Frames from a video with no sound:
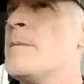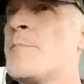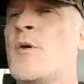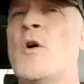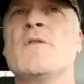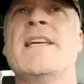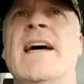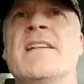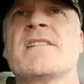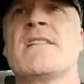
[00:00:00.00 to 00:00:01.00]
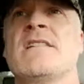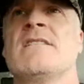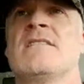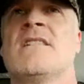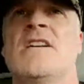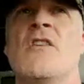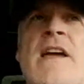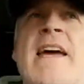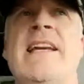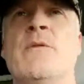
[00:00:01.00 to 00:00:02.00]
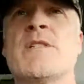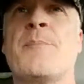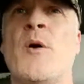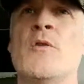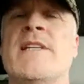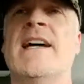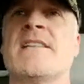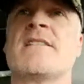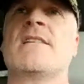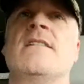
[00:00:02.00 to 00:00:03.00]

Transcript: protest, okay, and it was a protest,